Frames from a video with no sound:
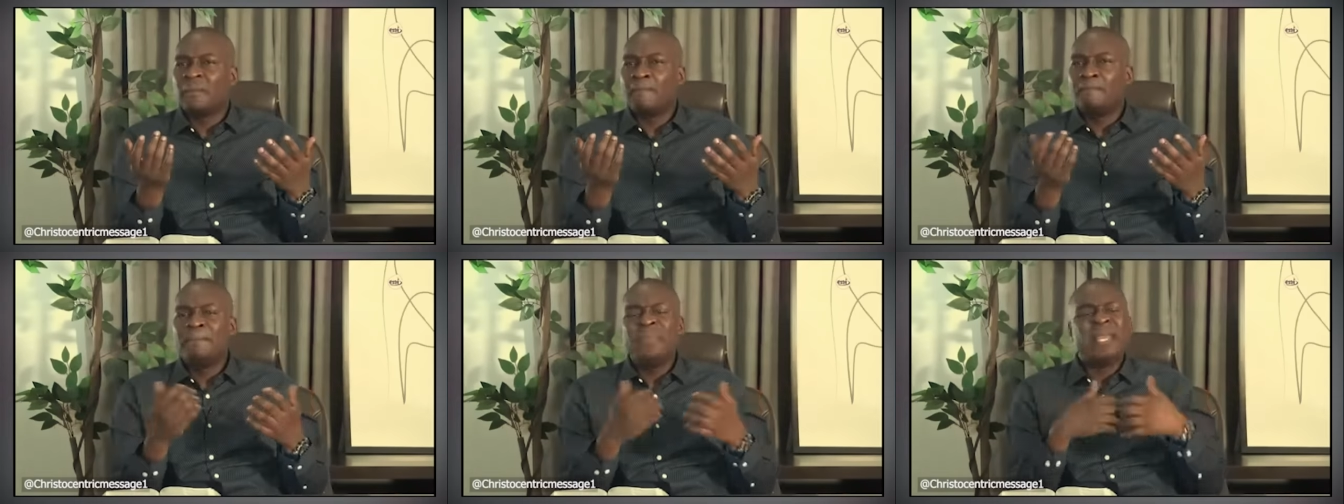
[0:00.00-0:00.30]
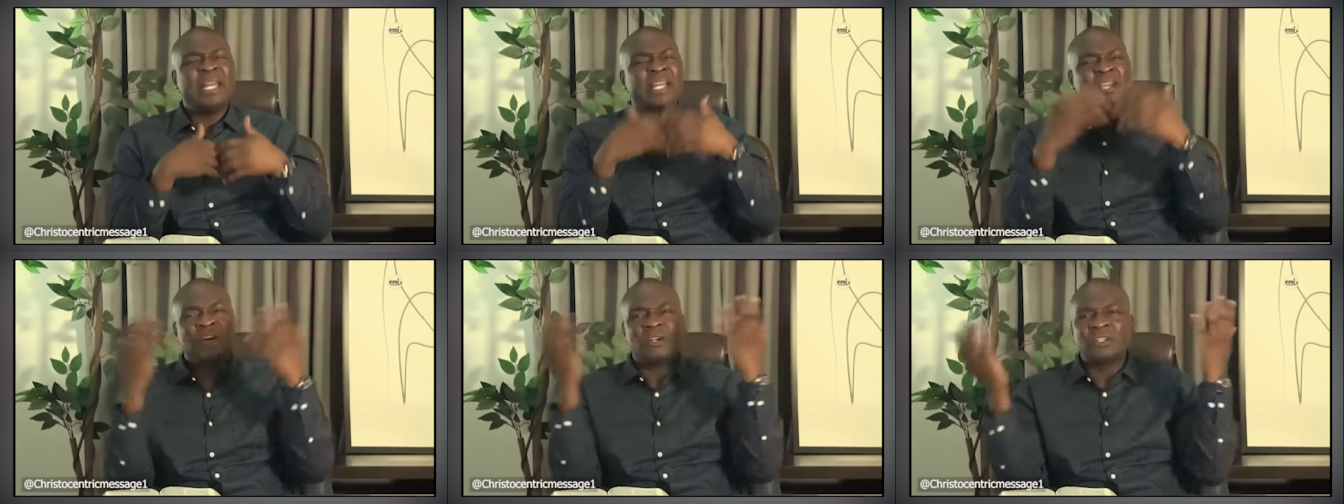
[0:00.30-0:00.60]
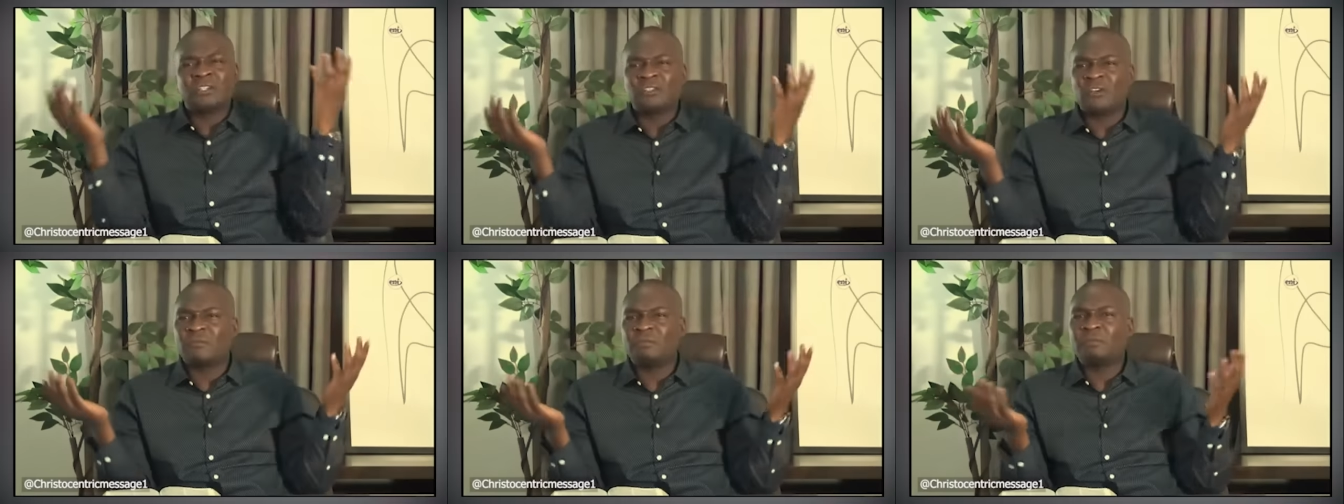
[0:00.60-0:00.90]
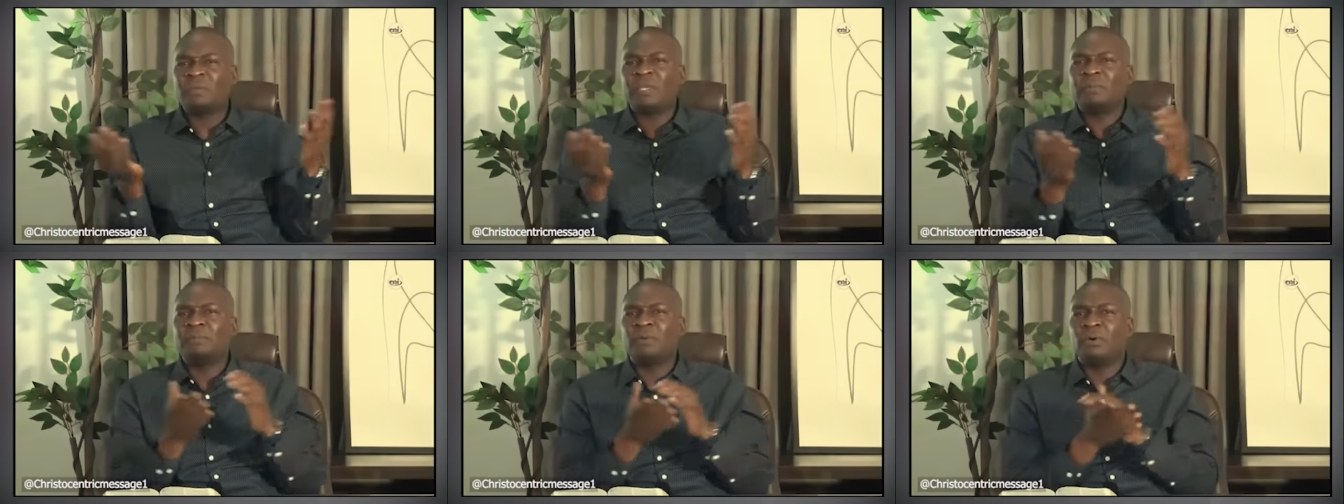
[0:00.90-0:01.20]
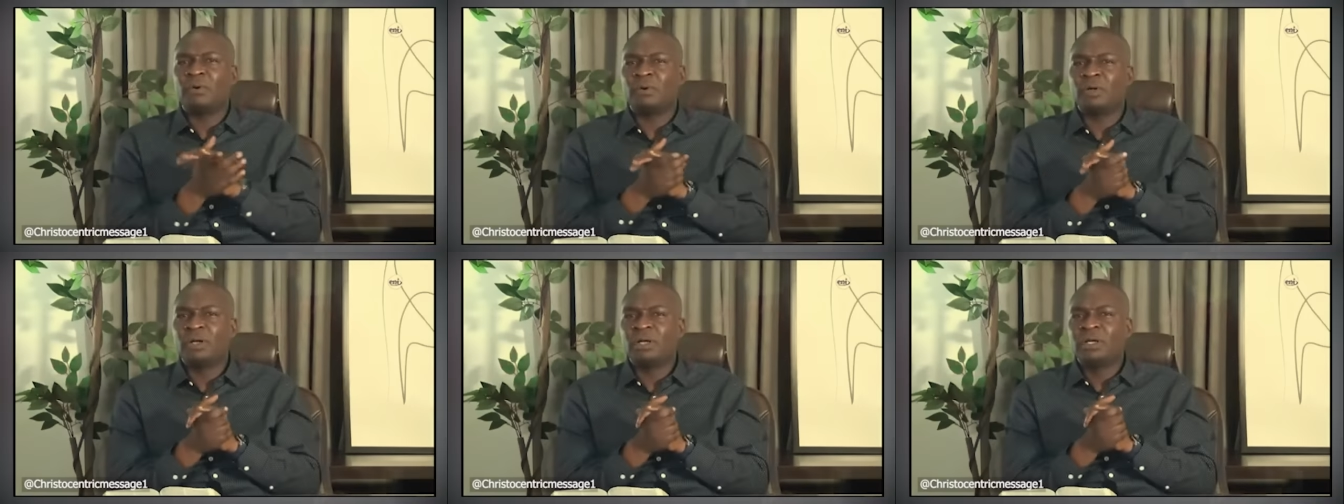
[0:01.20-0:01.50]
millions of
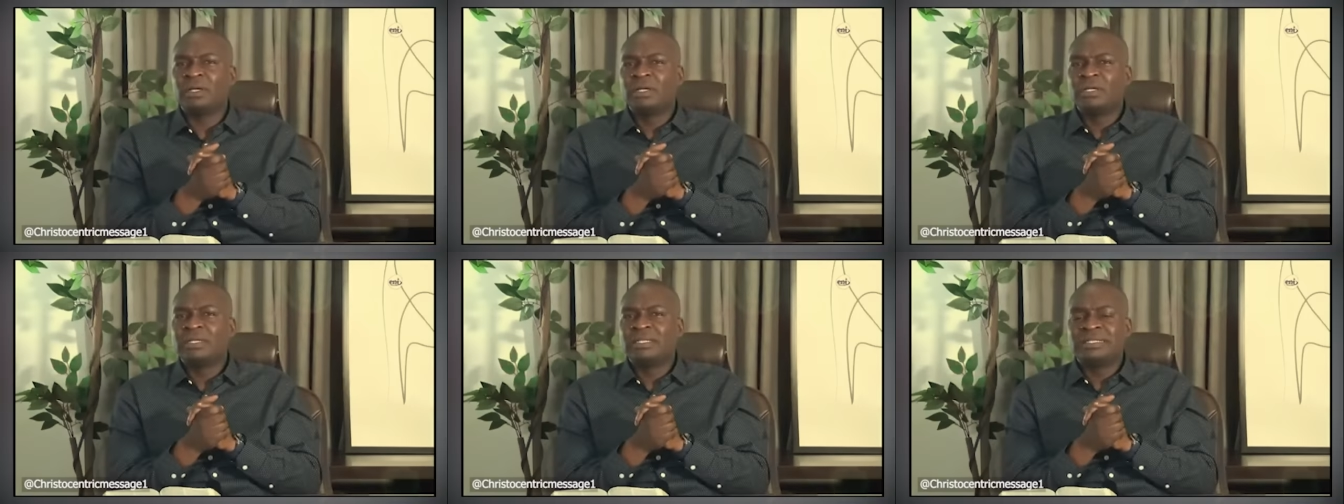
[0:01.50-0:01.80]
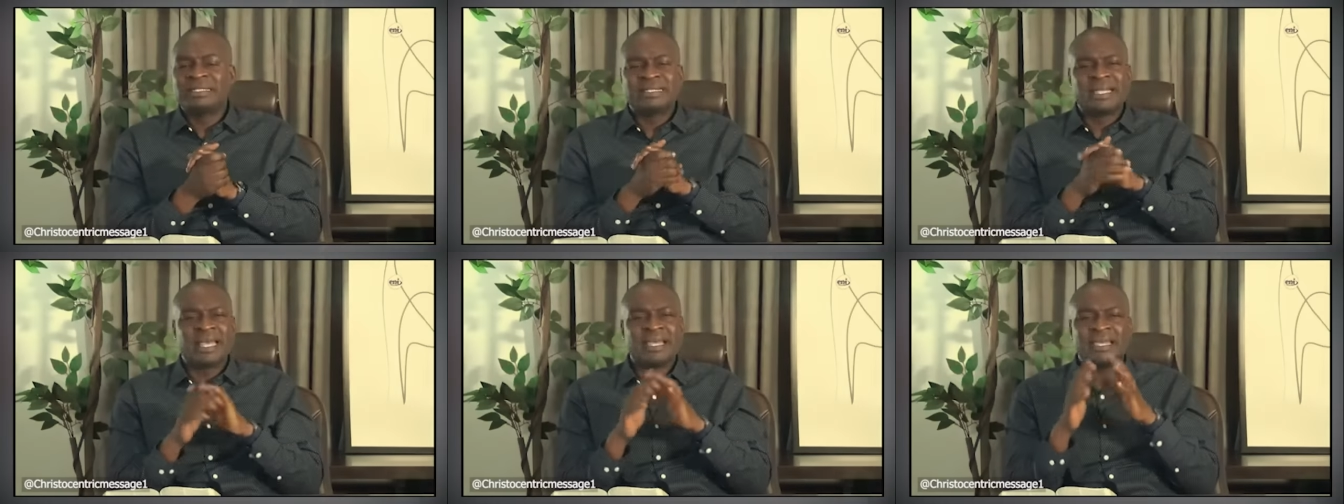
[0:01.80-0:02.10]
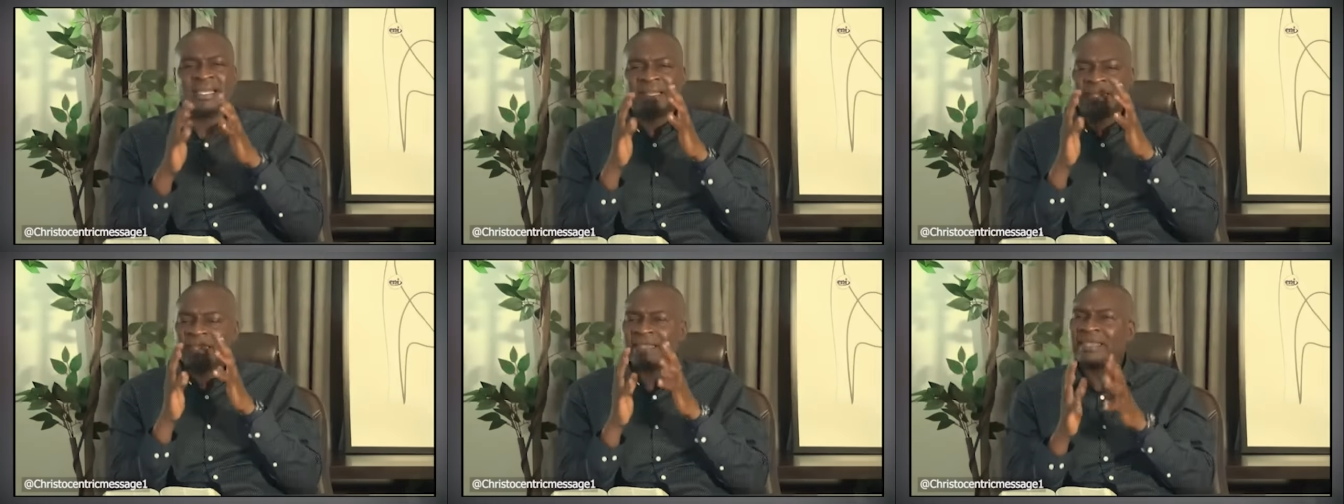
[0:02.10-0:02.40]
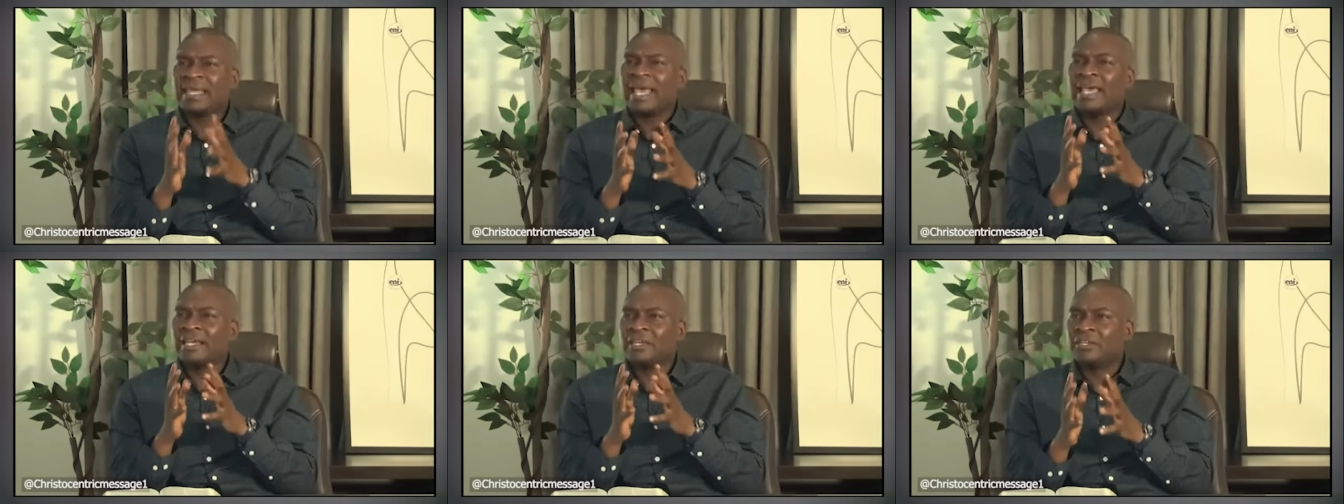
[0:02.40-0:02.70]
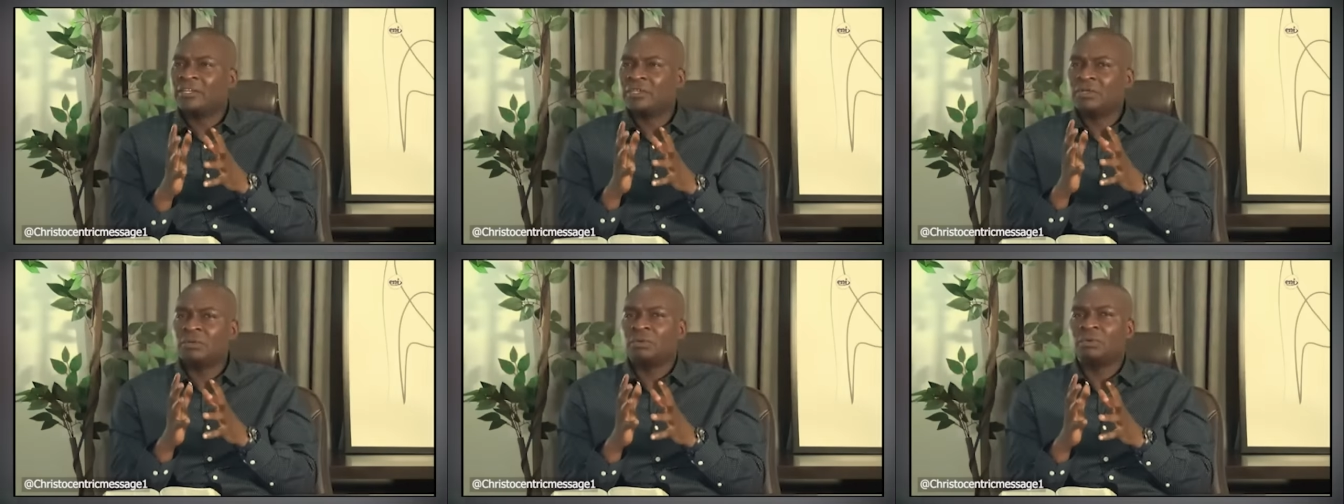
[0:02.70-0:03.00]
people saying
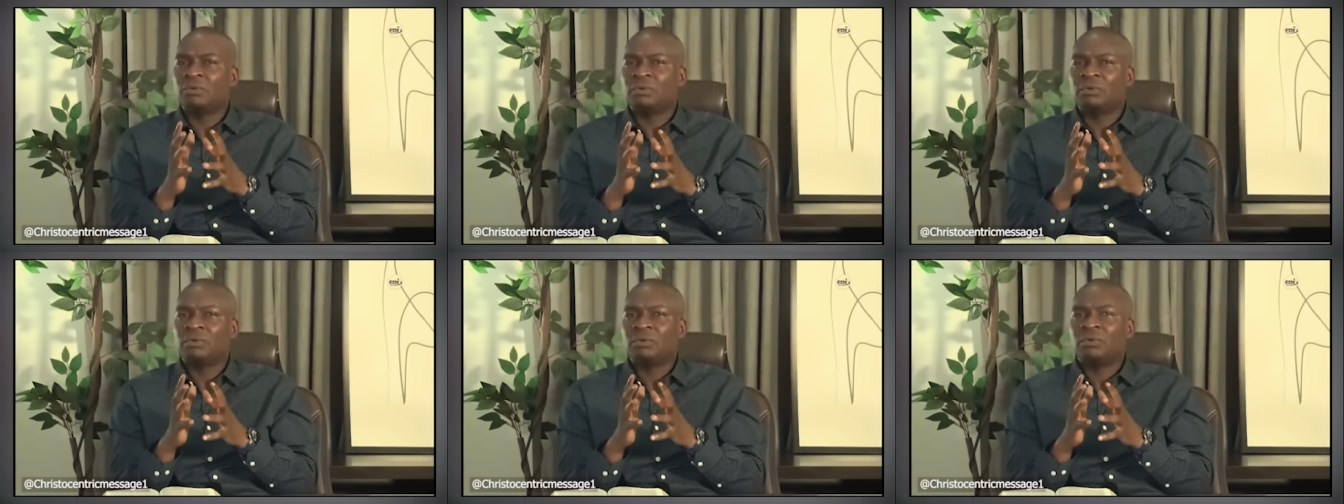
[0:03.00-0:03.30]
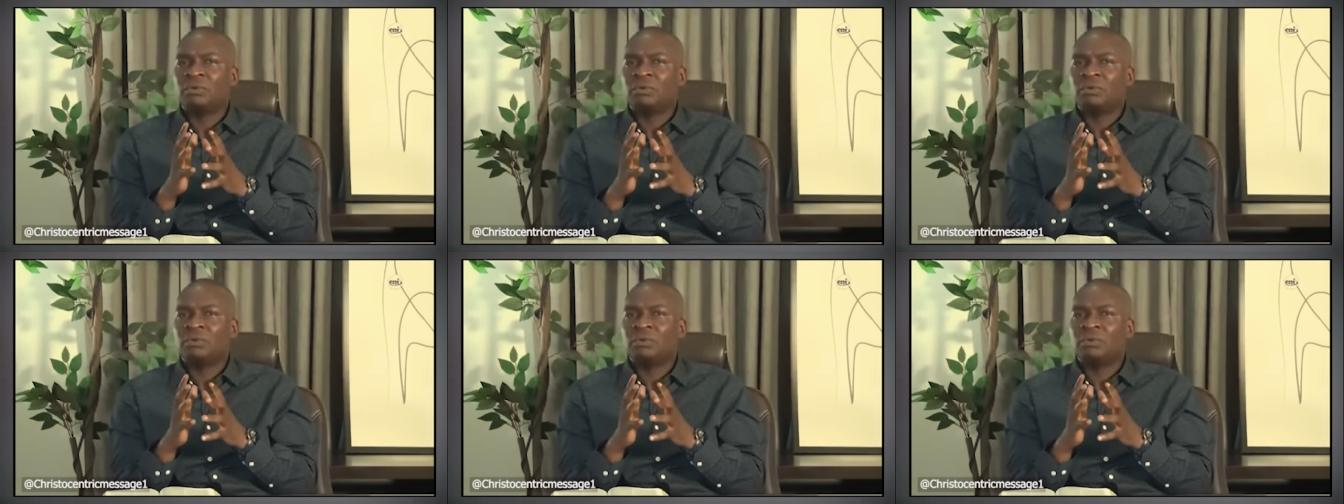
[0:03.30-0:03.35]
thank you